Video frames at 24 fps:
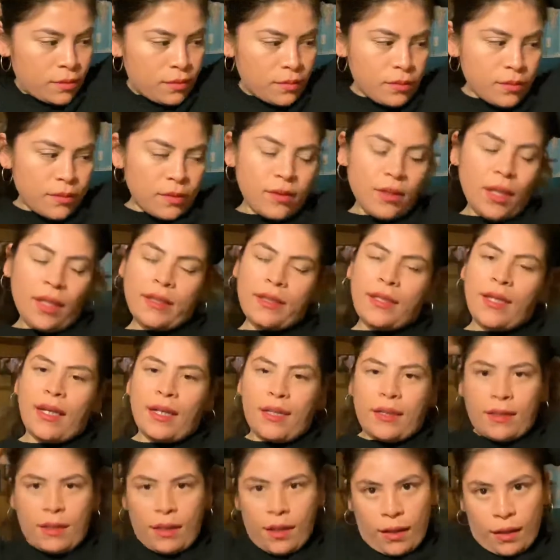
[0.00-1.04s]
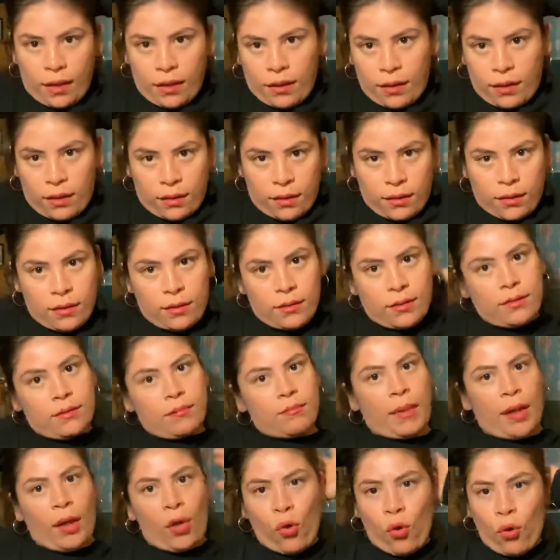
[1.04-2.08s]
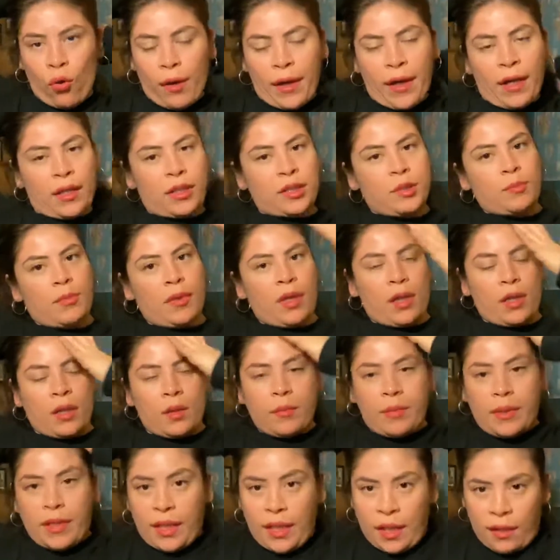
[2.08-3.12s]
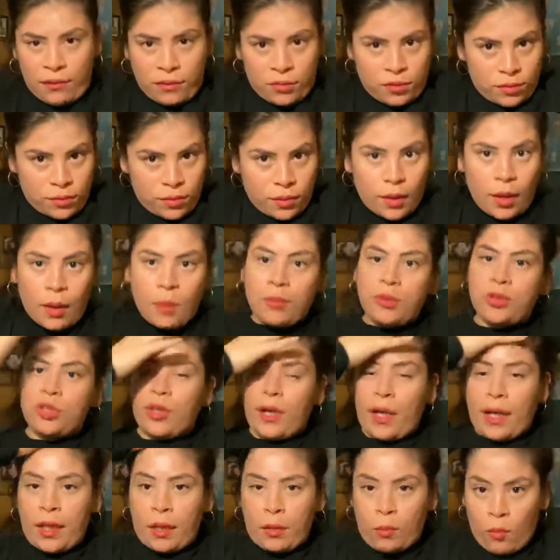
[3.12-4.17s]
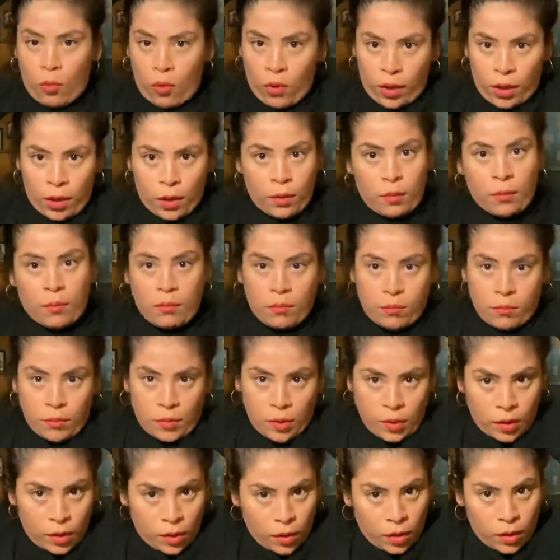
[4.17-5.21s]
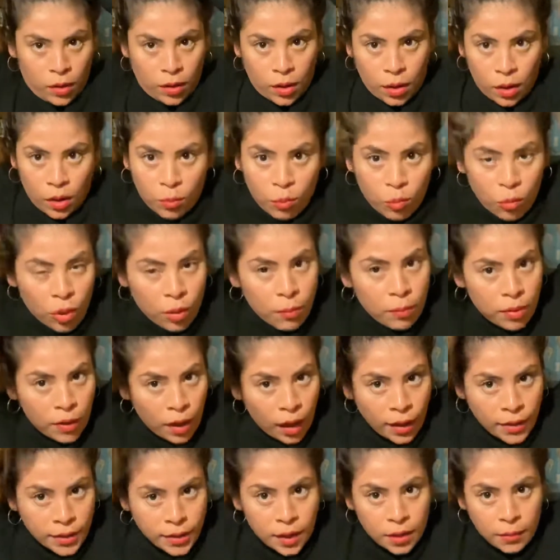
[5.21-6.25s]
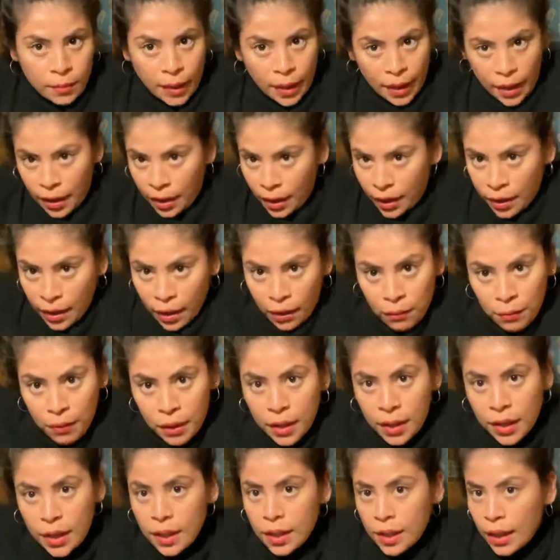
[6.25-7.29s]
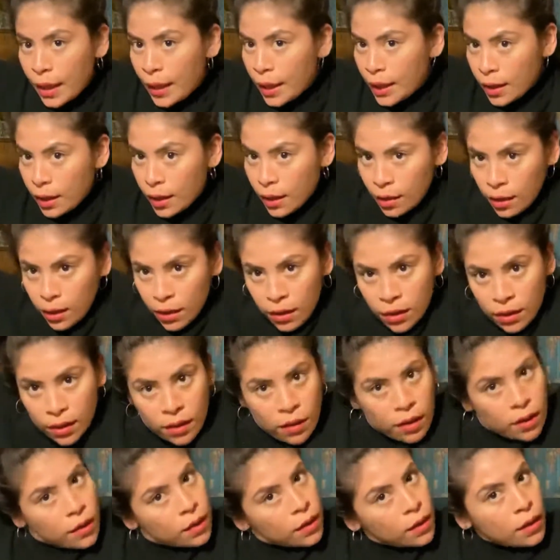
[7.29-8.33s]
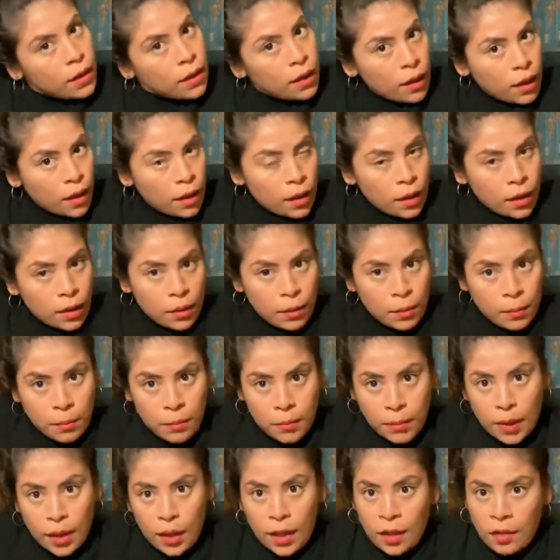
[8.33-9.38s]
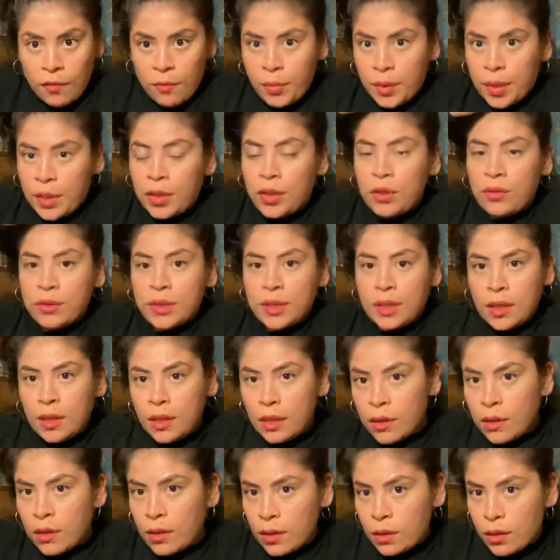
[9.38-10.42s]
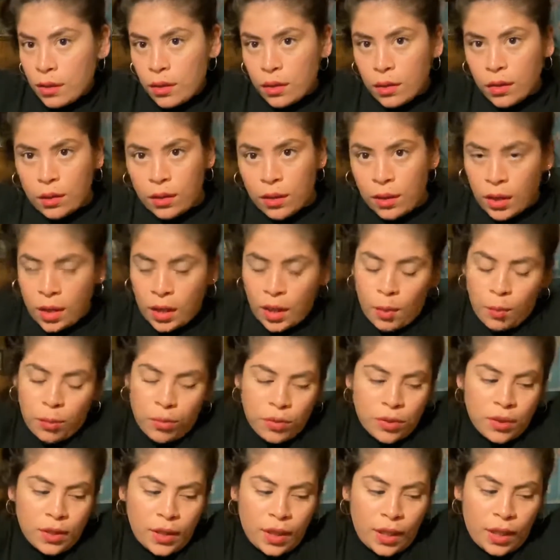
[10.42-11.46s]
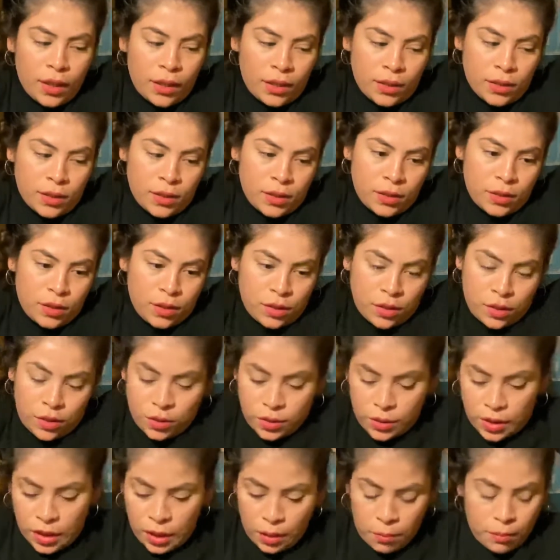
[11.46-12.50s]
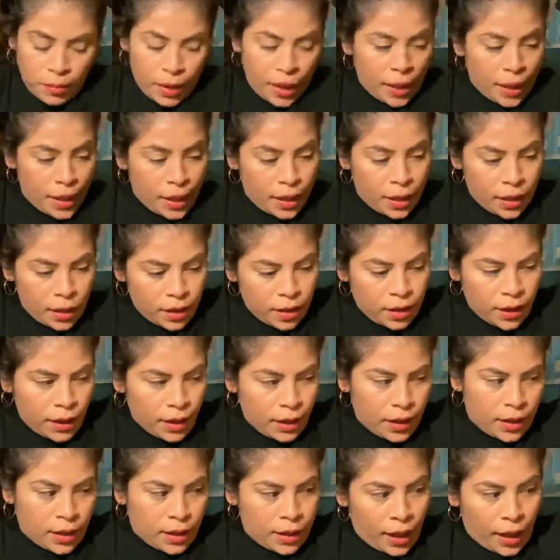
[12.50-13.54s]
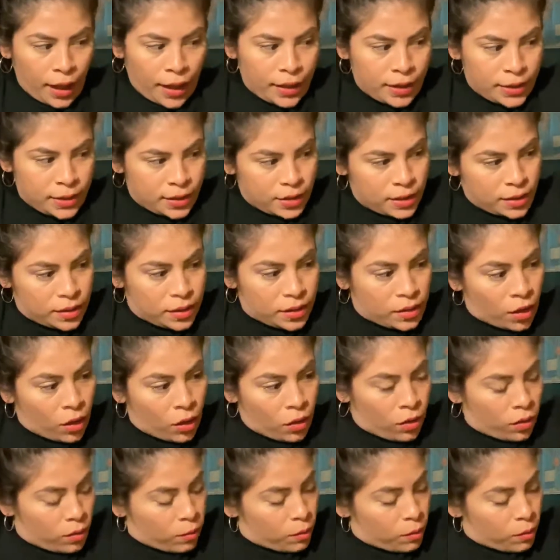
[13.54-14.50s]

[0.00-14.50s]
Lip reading: Not that like my whole hair is blonde, but I'm trying more blonde in my hair, and I really like it. I've been using a couple things to keep my hair like a nice, not